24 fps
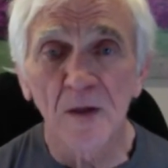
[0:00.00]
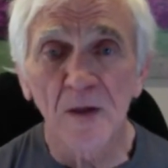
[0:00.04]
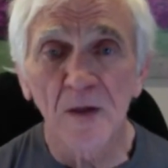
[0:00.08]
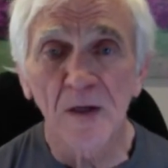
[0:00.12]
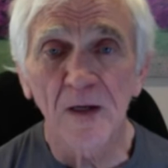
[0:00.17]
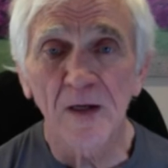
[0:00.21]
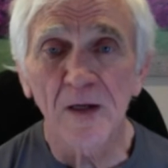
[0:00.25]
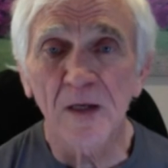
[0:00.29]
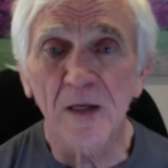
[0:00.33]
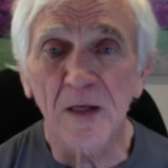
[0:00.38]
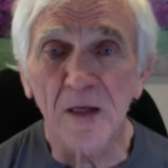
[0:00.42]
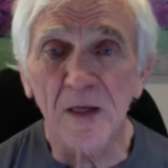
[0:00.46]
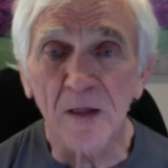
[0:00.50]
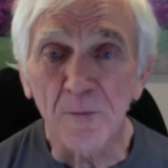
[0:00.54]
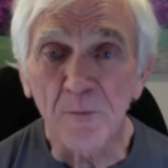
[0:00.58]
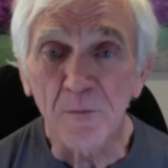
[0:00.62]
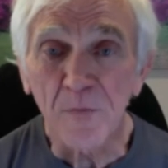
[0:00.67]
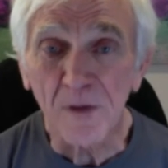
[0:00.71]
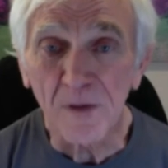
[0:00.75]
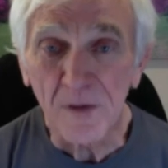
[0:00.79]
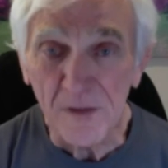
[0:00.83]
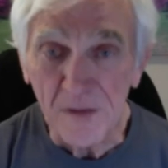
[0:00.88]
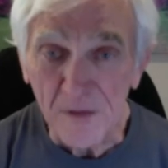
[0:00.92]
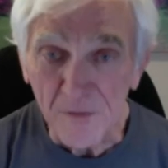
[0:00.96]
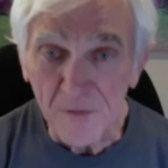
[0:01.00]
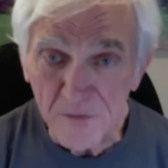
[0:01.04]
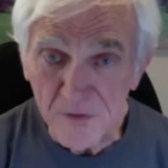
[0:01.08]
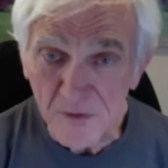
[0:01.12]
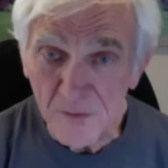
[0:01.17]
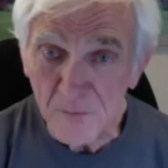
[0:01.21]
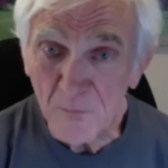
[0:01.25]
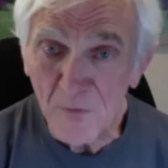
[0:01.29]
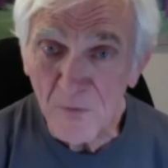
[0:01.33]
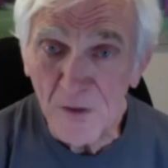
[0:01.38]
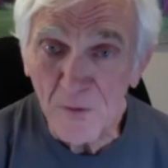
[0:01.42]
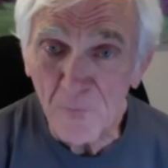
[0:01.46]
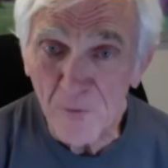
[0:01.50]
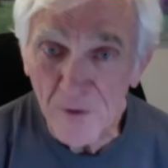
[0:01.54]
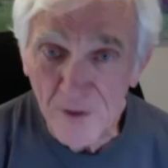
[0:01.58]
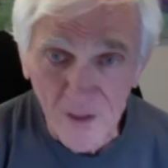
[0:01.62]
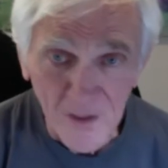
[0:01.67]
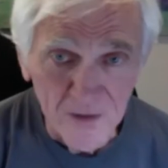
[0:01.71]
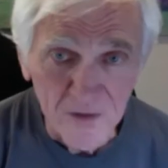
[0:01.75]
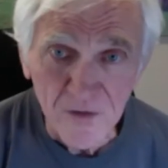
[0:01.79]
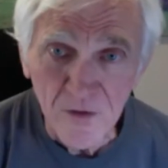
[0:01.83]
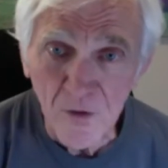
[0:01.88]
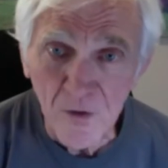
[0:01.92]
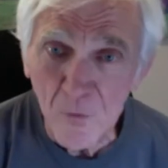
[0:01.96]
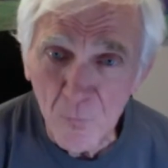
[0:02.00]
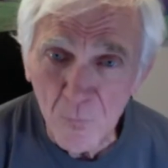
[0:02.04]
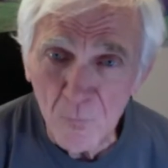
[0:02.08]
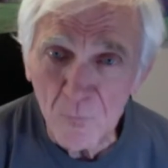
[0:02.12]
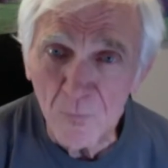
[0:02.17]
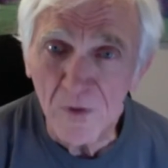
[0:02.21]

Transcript: and he believes in me when I don't